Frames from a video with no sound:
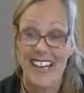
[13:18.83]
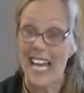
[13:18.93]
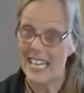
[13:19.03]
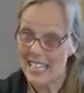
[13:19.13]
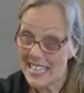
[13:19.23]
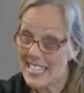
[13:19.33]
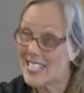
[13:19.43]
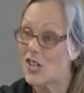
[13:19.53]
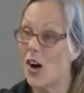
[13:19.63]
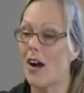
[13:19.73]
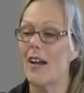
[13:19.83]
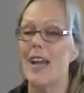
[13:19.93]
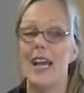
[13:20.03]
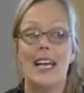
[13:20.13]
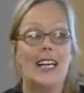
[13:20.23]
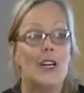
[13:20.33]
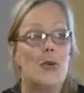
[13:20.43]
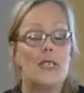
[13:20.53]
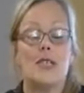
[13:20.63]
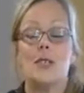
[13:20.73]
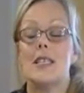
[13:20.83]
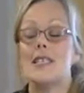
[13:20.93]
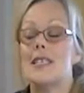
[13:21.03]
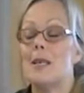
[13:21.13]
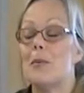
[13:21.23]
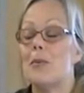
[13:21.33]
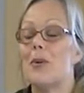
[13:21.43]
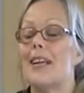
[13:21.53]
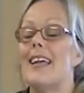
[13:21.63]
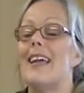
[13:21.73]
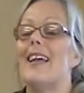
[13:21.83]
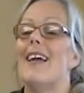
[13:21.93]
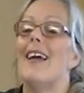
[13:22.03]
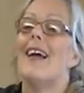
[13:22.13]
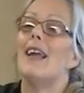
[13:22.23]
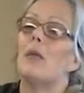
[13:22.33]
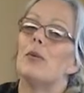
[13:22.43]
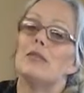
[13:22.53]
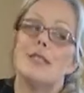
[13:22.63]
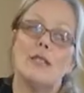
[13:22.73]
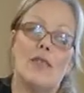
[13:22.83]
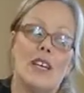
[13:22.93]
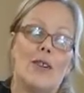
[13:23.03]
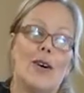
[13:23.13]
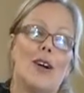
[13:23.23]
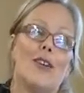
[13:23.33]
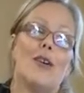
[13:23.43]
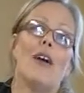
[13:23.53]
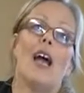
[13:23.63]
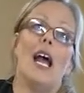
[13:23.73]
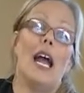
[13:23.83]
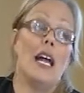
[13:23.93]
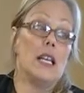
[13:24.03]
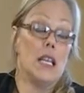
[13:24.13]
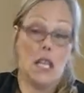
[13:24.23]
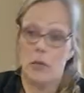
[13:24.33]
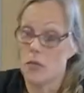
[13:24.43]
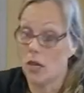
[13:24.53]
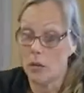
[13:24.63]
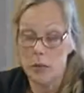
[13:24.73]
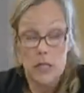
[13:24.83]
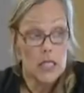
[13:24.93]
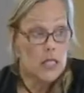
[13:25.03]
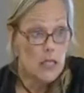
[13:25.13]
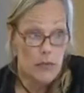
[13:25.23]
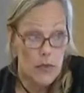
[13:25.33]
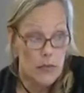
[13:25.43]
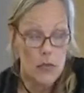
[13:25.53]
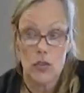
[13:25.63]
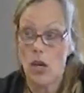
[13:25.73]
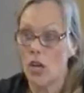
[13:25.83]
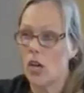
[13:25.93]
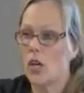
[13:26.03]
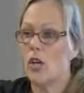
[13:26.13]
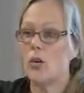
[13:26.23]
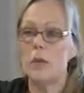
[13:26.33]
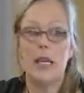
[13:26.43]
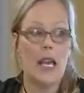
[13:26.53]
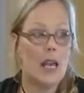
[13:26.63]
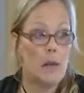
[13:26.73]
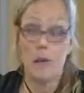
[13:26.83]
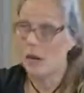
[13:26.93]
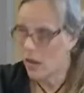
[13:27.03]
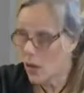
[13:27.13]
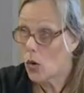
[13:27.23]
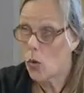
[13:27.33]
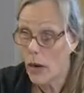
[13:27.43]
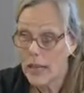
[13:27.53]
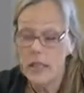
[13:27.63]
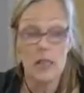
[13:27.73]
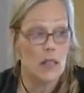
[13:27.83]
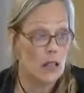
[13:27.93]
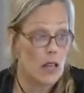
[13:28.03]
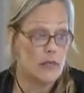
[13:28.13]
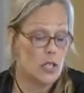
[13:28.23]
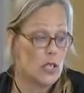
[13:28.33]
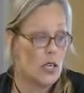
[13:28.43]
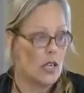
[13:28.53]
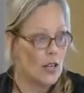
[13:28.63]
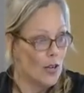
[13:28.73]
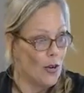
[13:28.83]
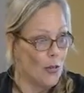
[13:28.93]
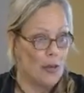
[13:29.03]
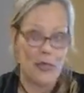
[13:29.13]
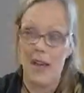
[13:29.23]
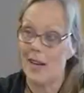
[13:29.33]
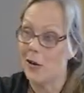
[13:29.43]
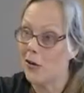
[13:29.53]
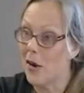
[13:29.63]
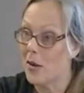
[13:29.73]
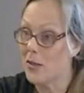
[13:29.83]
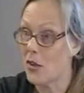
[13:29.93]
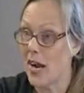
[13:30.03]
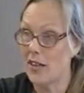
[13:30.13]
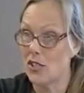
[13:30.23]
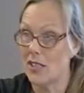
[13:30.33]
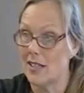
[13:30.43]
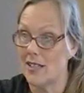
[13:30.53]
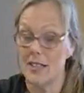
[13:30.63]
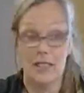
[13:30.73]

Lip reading: And in this dog, he goes into the sit pretty, and he puts his feet on you, and he was a completely fearful dog who became quite a little lover with that underarm scratching.